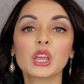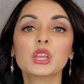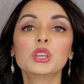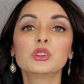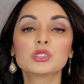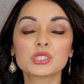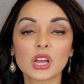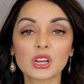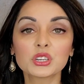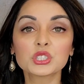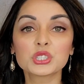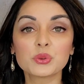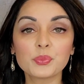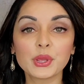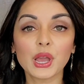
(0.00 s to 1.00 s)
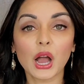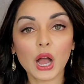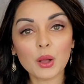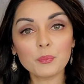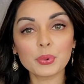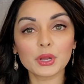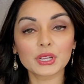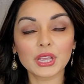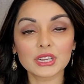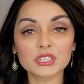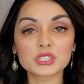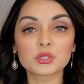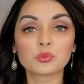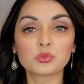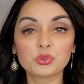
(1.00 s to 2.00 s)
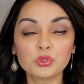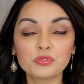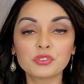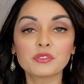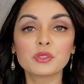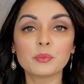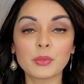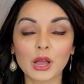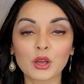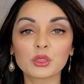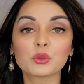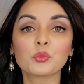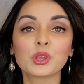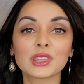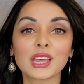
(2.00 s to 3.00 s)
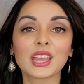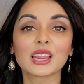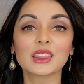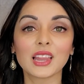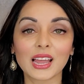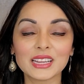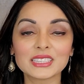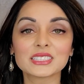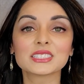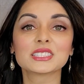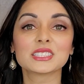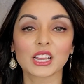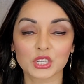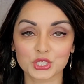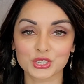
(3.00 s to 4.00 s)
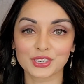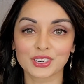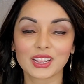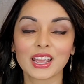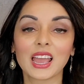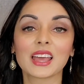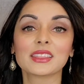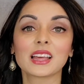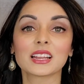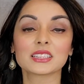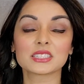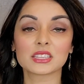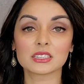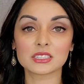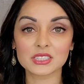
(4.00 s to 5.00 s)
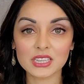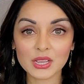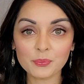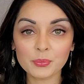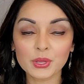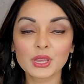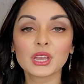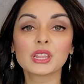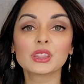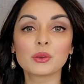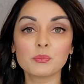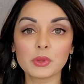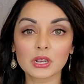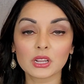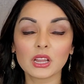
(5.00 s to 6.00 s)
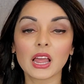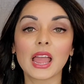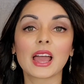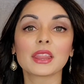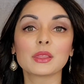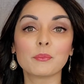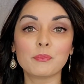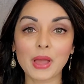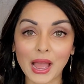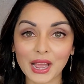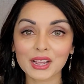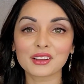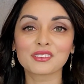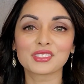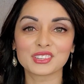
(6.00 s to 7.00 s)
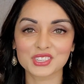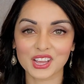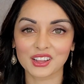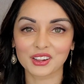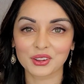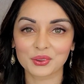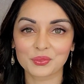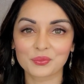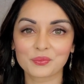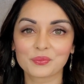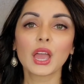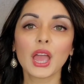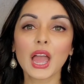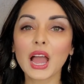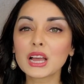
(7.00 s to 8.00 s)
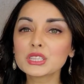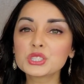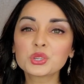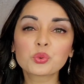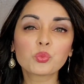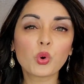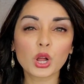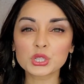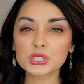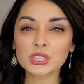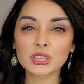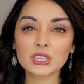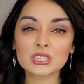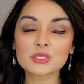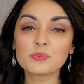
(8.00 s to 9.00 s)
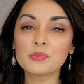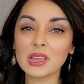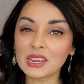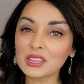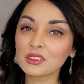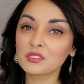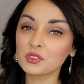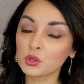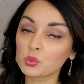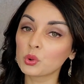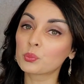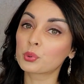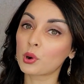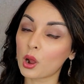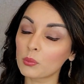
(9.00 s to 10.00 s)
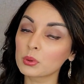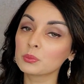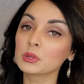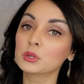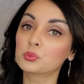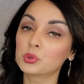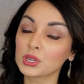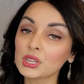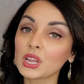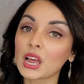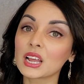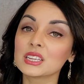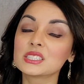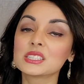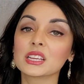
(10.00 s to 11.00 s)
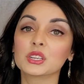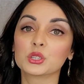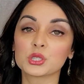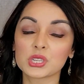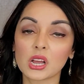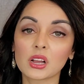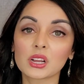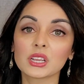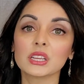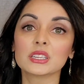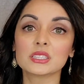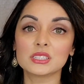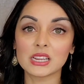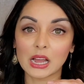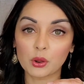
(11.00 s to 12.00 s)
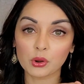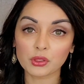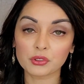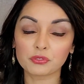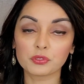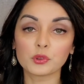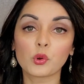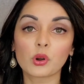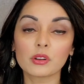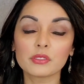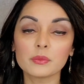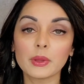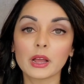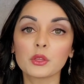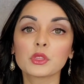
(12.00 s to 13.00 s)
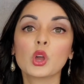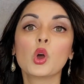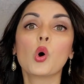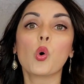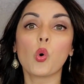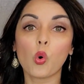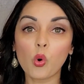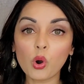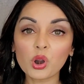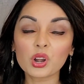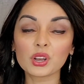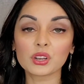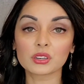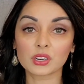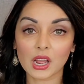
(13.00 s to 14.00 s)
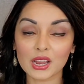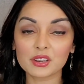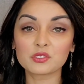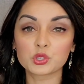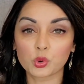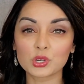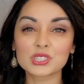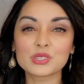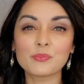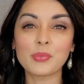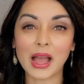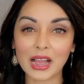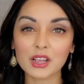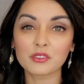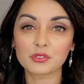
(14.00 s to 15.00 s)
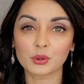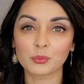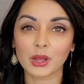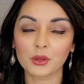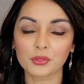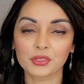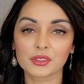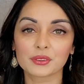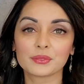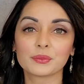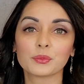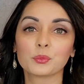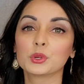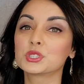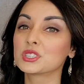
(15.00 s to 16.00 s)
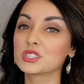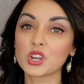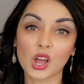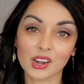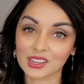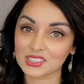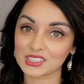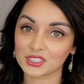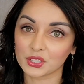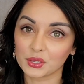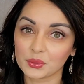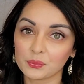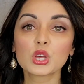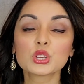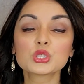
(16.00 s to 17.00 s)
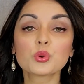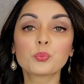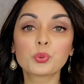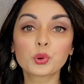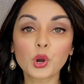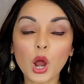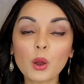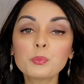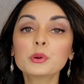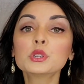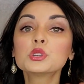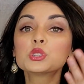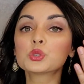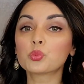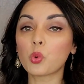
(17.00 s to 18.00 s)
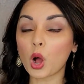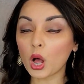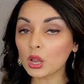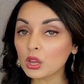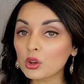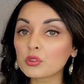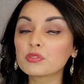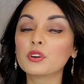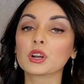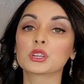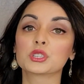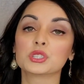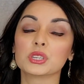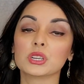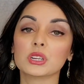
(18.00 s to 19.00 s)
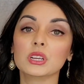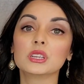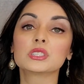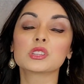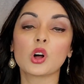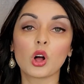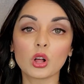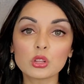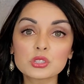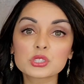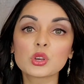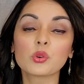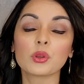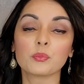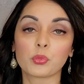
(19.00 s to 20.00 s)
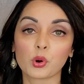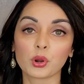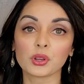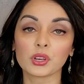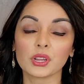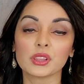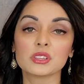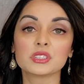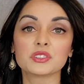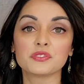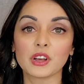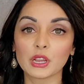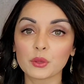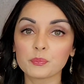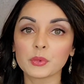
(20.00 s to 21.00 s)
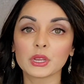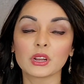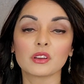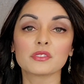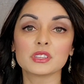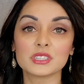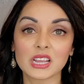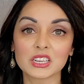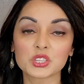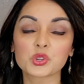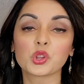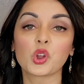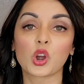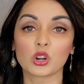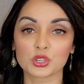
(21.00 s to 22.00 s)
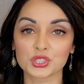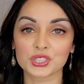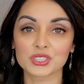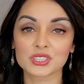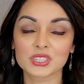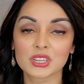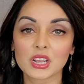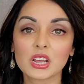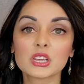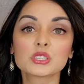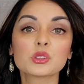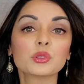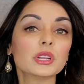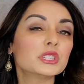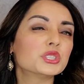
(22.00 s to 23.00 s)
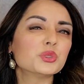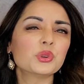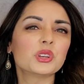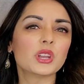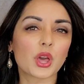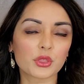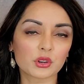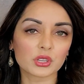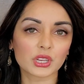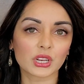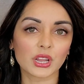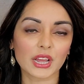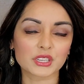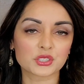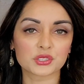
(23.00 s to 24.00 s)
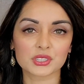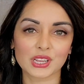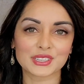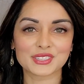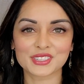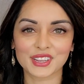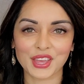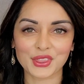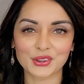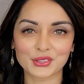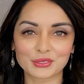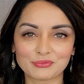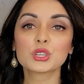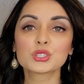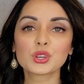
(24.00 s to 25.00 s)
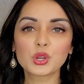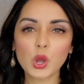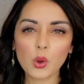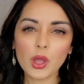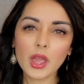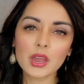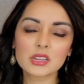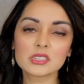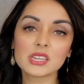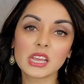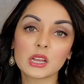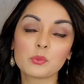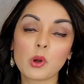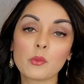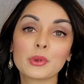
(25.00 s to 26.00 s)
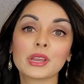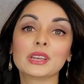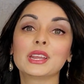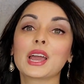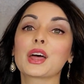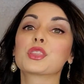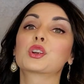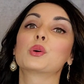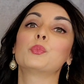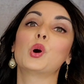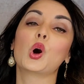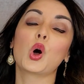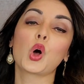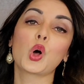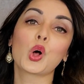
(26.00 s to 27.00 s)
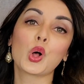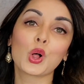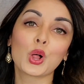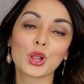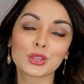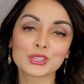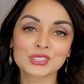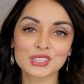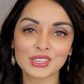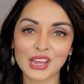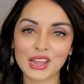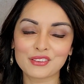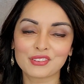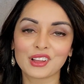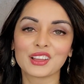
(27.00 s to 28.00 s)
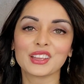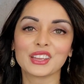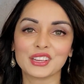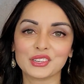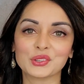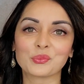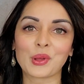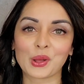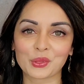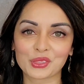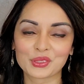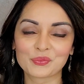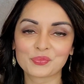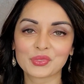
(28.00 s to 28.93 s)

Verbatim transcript: your tongue should be up against the roof of the mouth with a light suction. And that's the tip, the middle, and the back of the tongue. As you're watching this, many of you will probably realize that your tongue is down on the floor of the mouth or kind of towards the back of your mouth, which is not ideal. So proper swallow function is also important in the development of the dental arches. So let's do another little exercise together. So go ahead and take a moment and gather up all the saliva in your mouth.